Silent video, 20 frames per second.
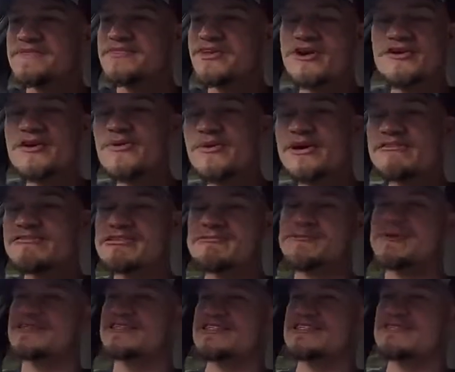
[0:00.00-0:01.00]
don't know whether
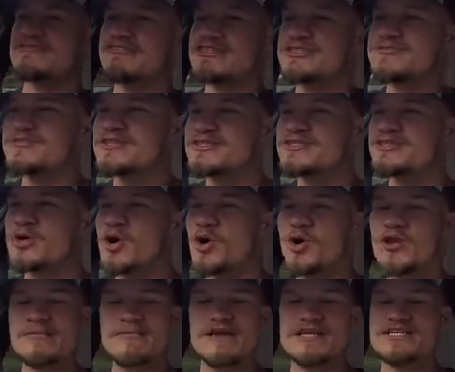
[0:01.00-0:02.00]
it's because it's Christmas
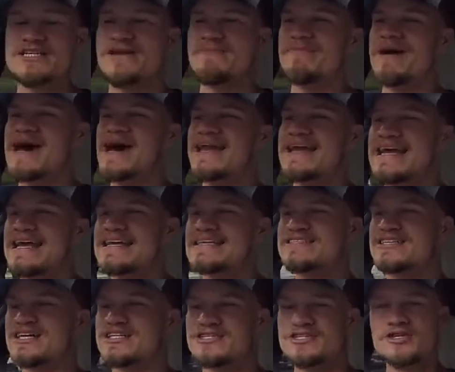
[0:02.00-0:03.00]
or the Michelin man
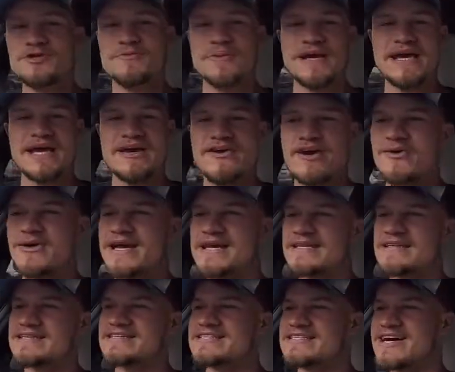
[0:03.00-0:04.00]
is a superhero
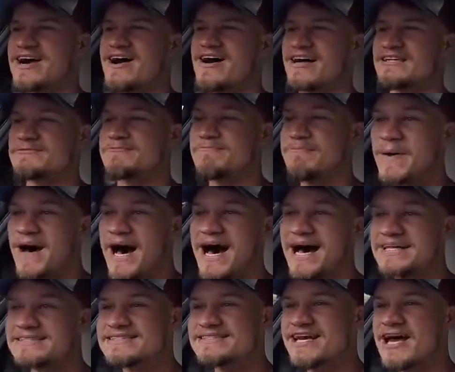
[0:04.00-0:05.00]
in disguise,
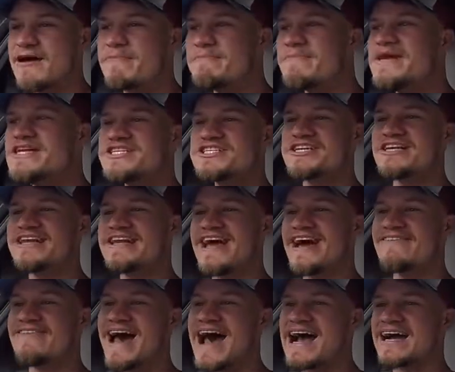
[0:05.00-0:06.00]
but Michelin
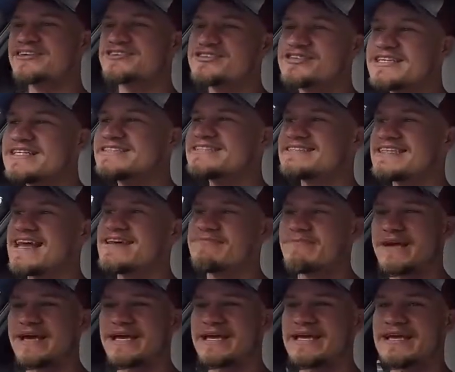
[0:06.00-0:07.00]
have actually
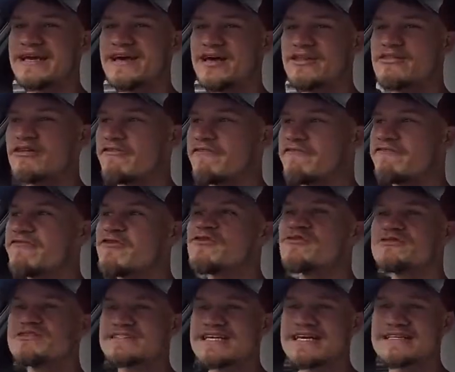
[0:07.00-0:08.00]
sent me the
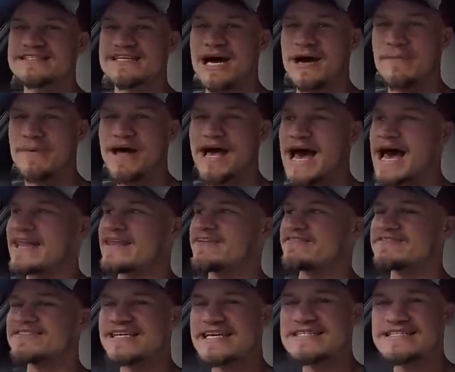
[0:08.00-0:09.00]
full setup and
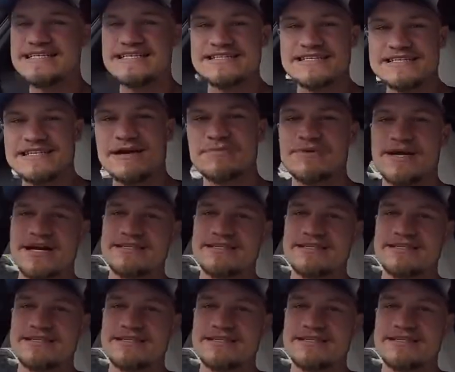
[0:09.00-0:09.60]
they've sent it to Dub